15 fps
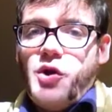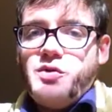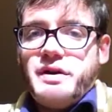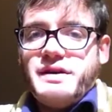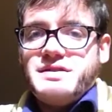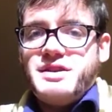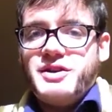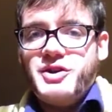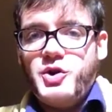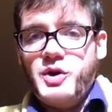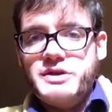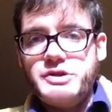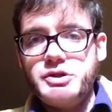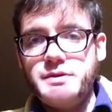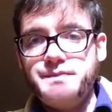Okay, second
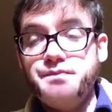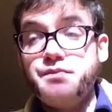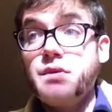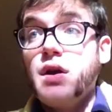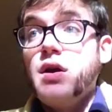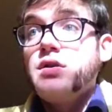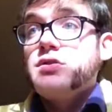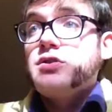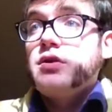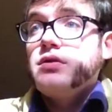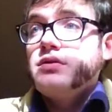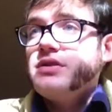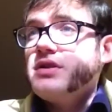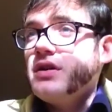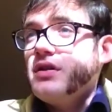question.
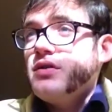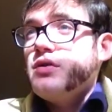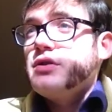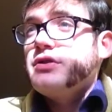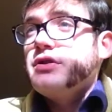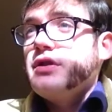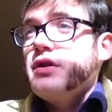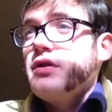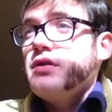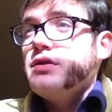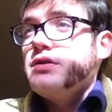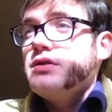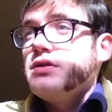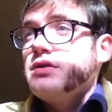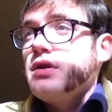So the second question here
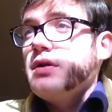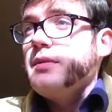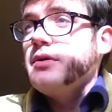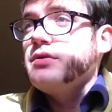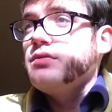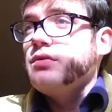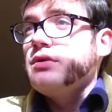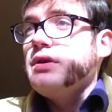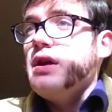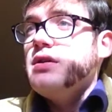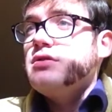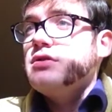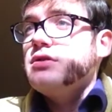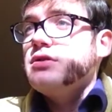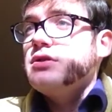is about the
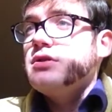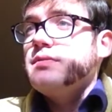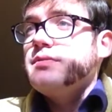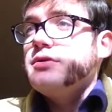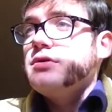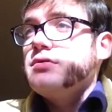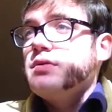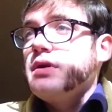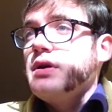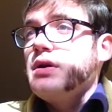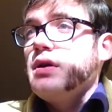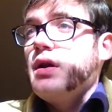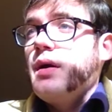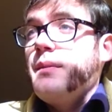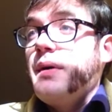relationship
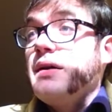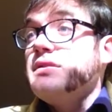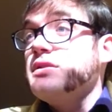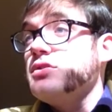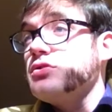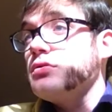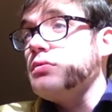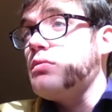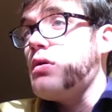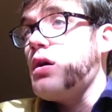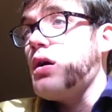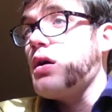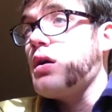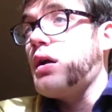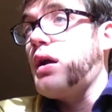between my digital
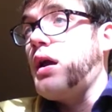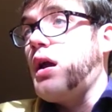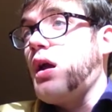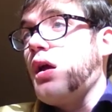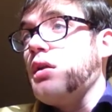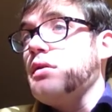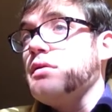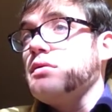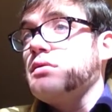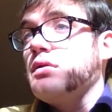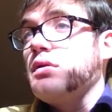work and